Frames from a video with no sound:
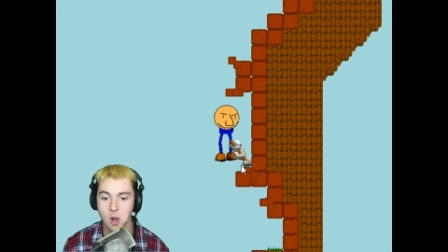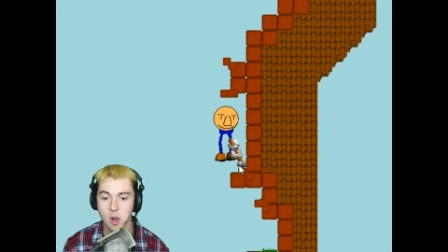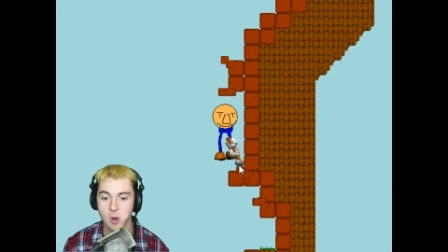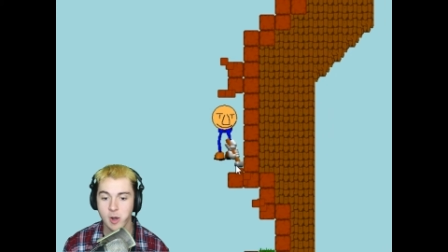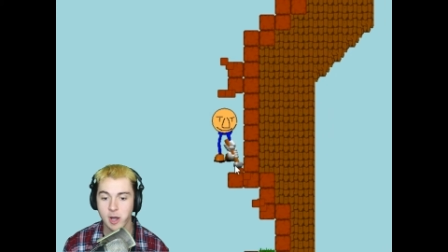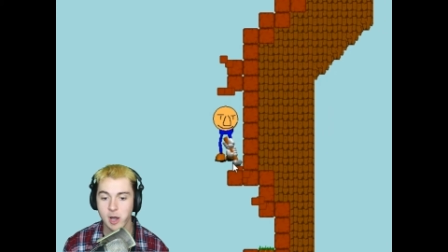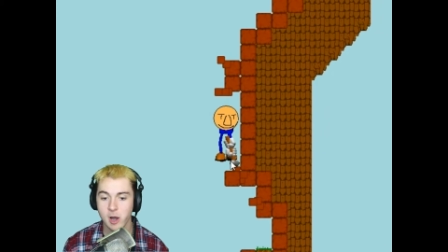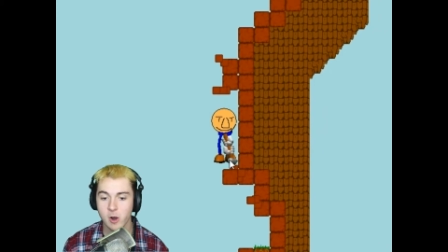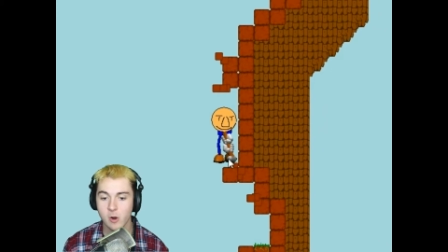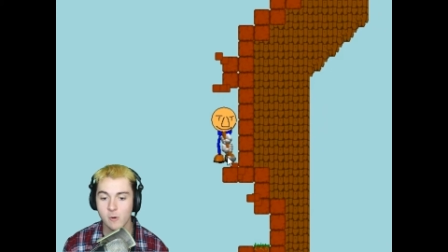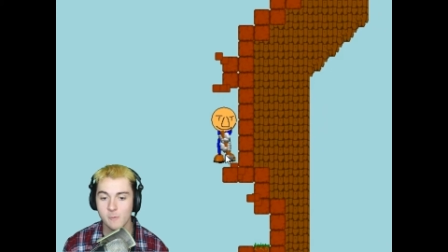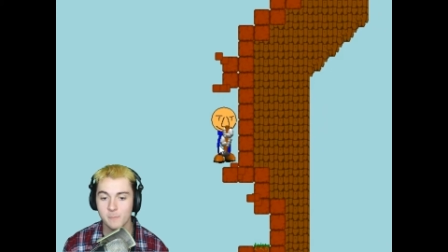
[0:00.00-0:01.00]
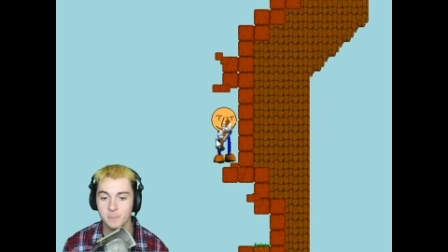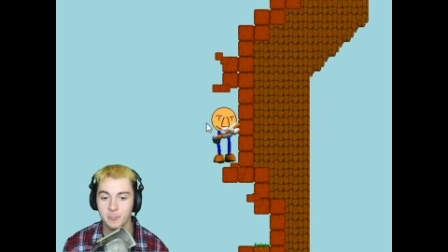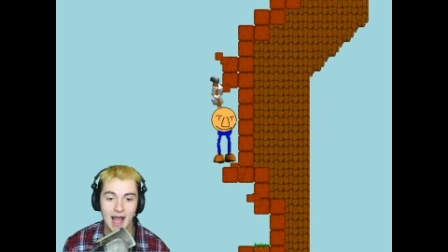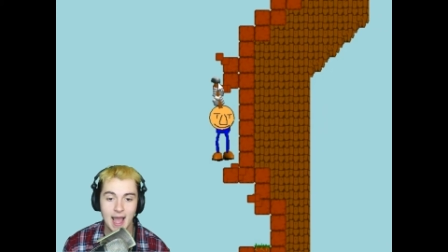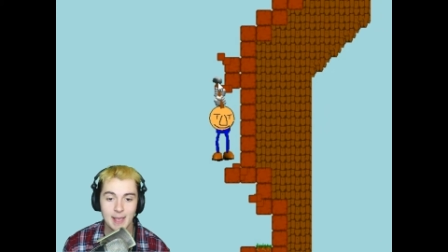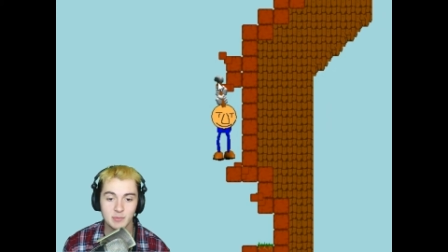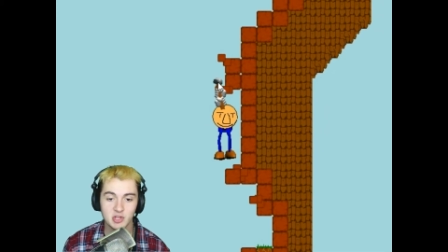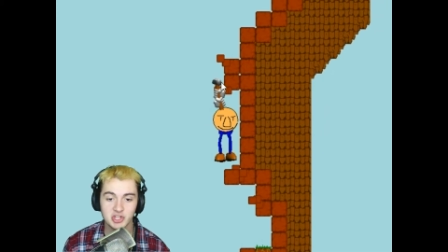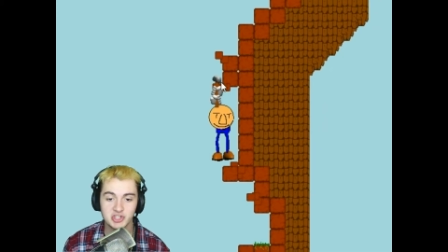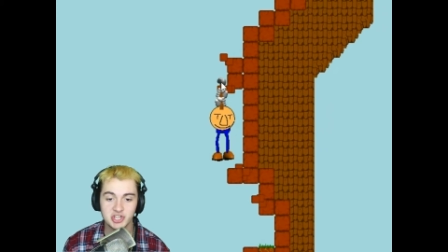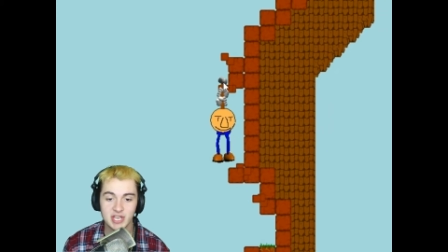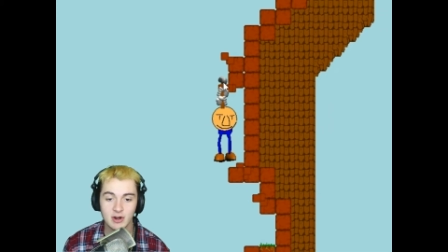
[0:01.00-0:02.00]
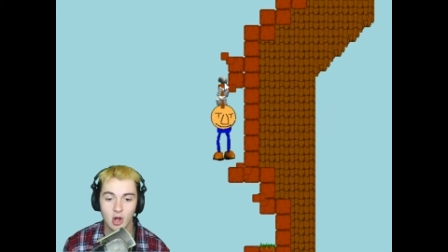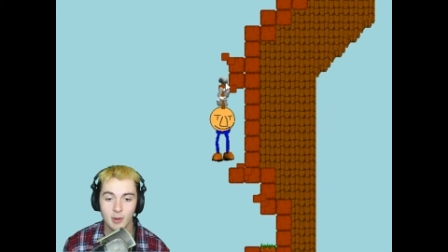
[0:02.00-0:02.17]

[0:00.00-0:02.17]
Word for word: There you go. I'm legit